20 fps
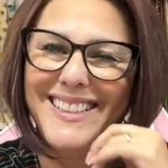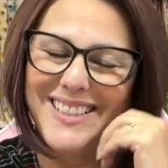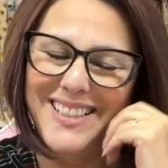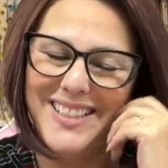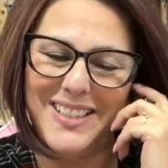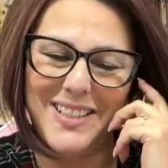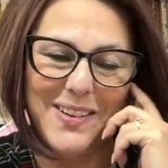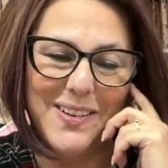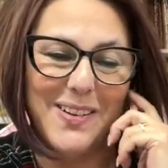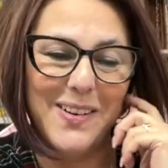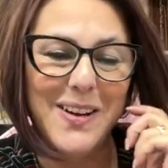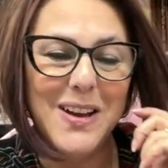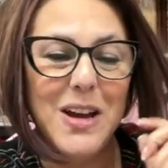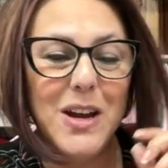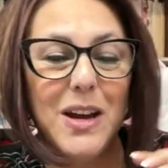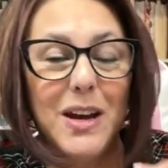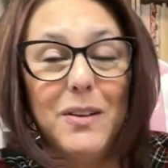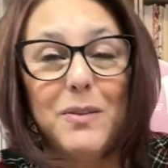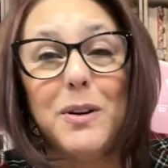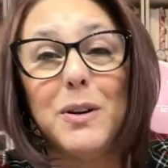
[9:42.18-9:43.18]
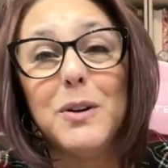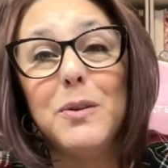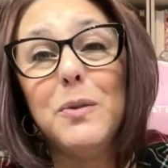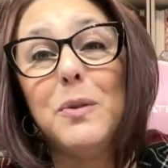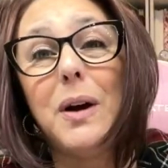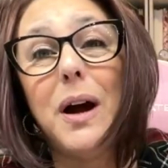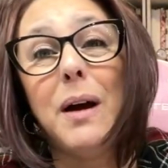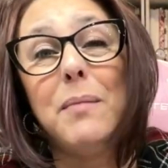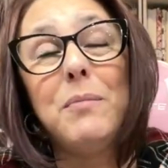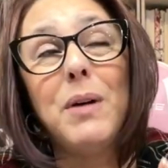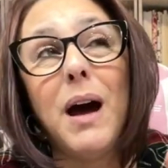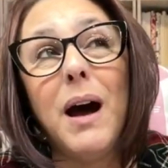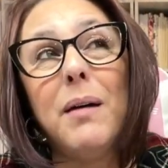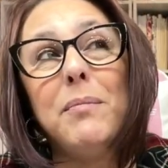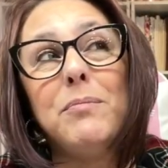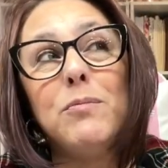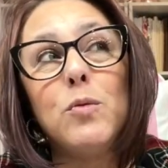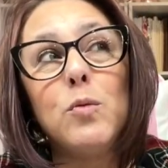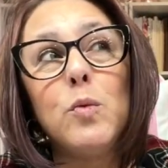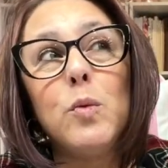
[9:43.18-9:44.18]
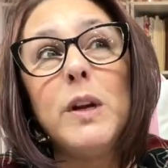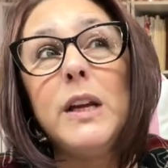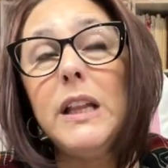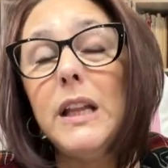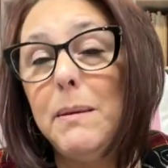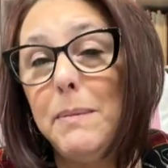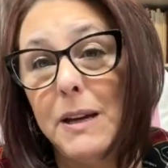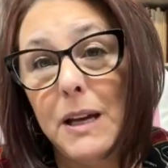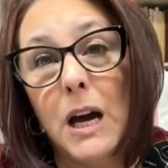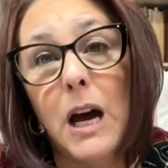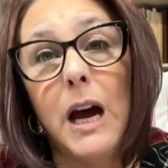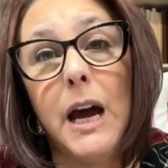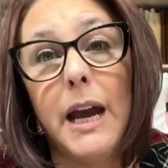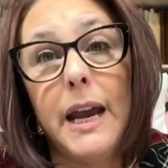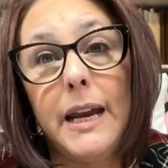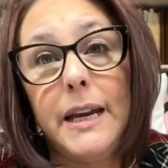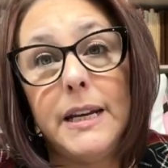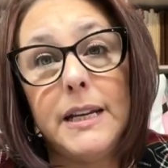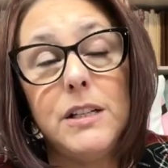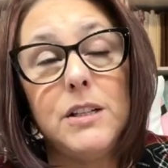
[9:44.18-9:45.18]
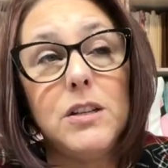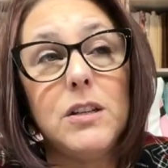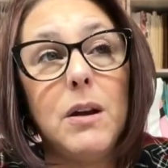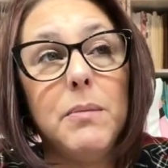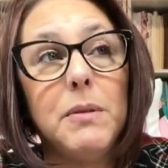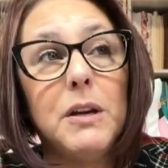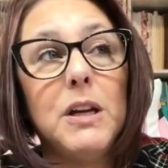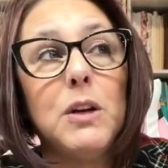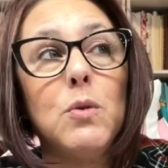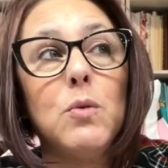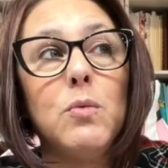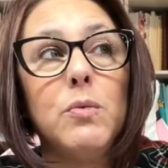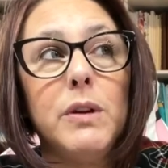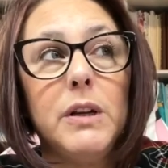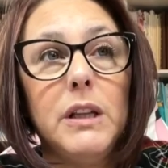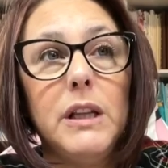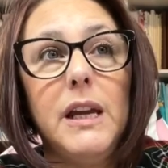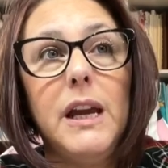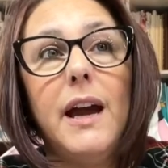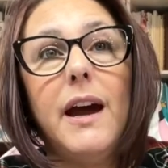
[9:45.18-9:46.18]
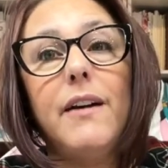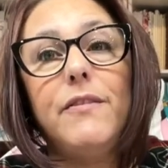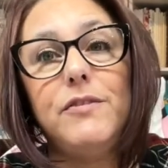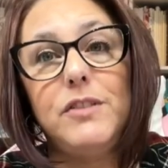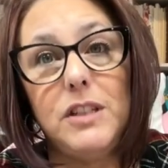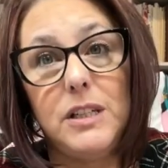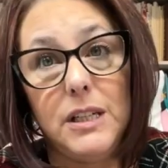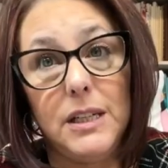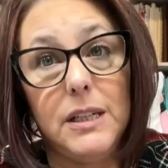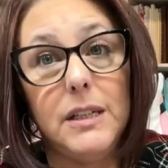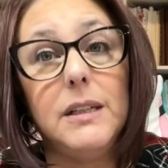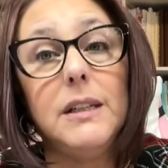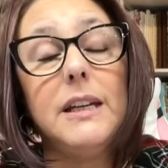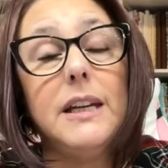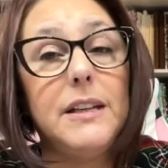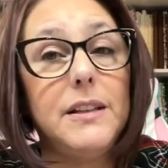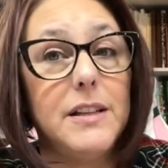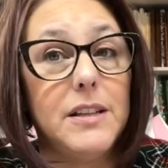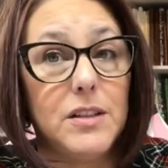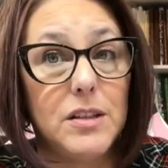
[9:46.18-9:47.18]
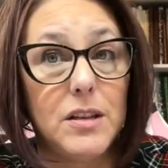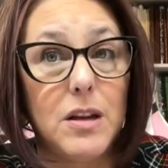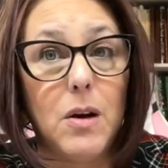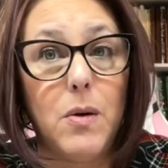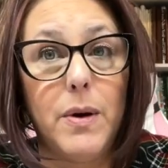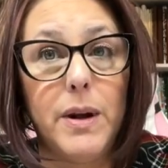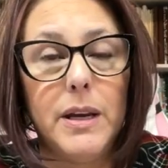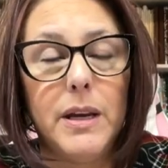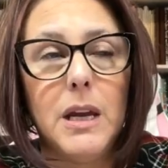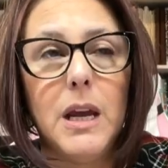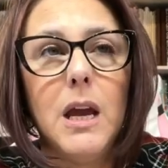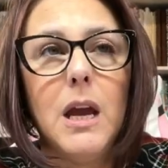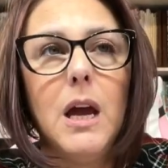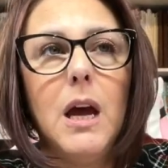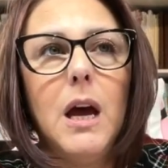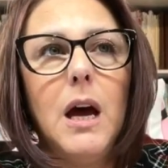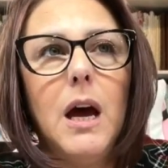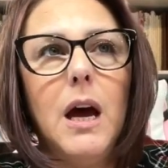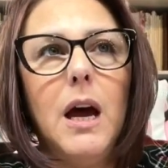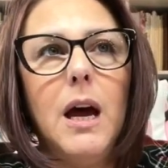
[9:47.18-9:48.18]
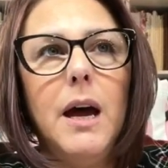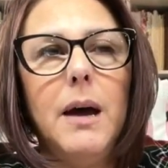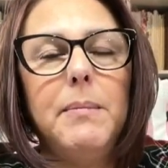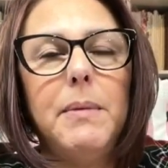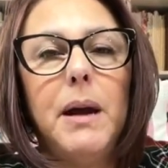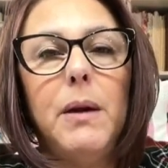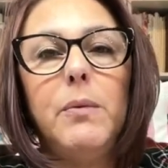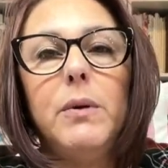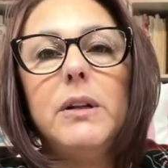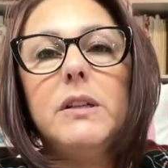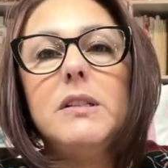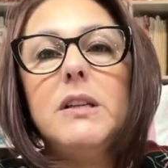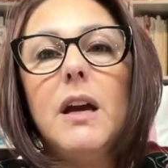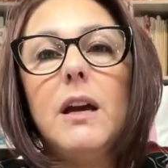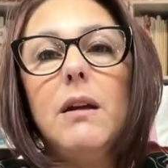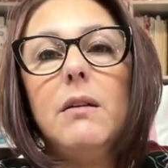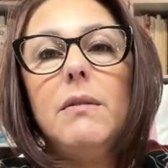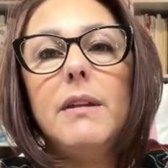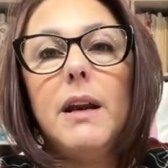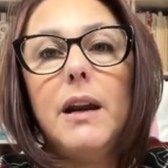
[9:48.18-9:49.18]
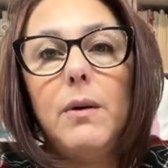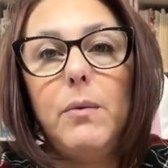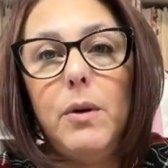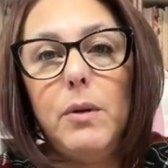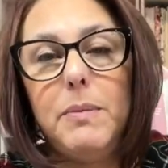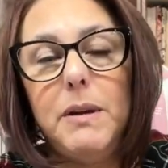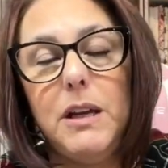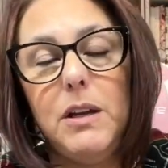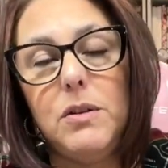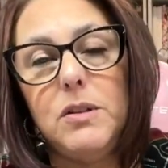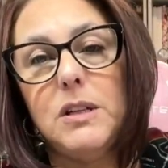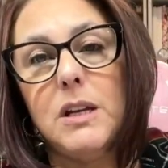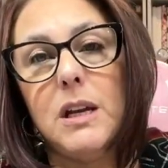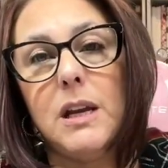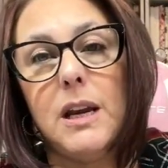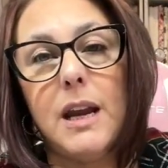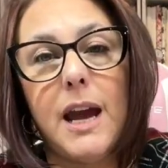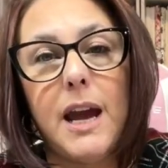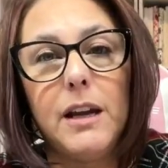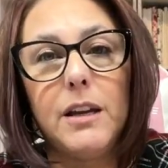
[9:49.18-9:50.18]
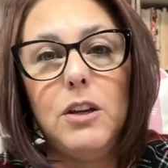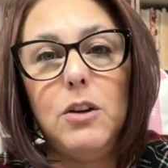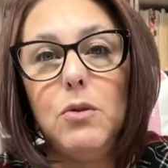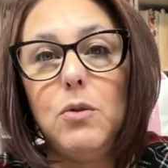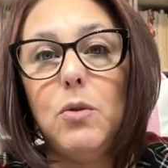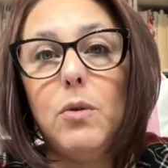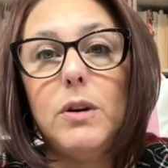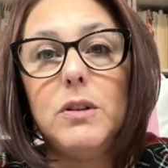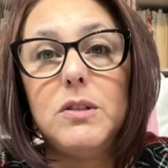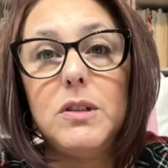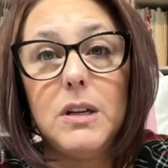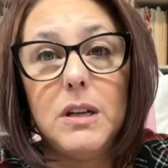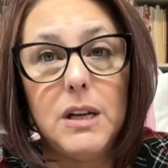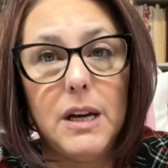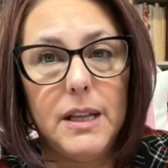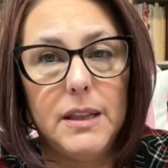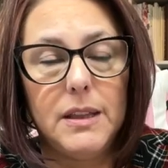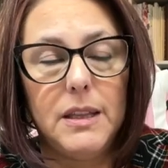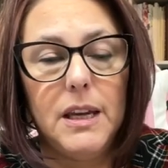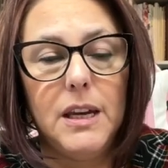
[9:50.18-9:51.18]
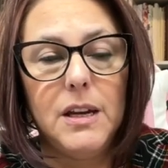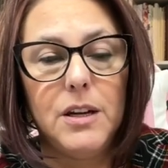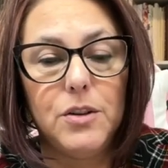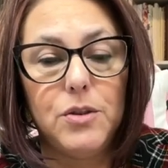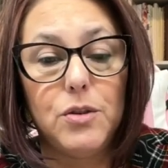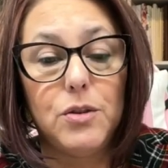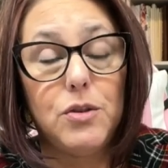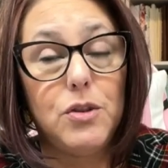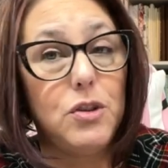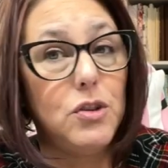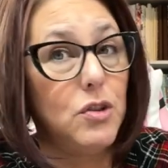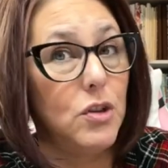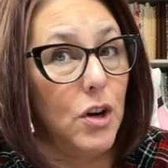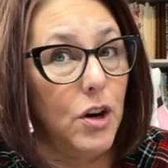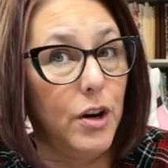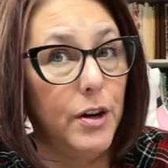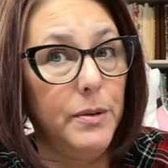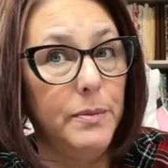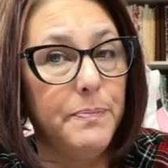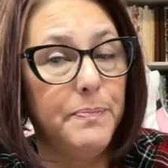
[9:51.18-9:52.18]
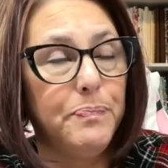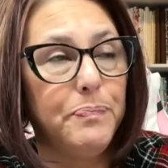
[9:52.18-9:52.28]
So I'm really behind. And so I'm going to really have to get this going. I will tell you that I will be using an AccuQuilt to cut the Hunter Star.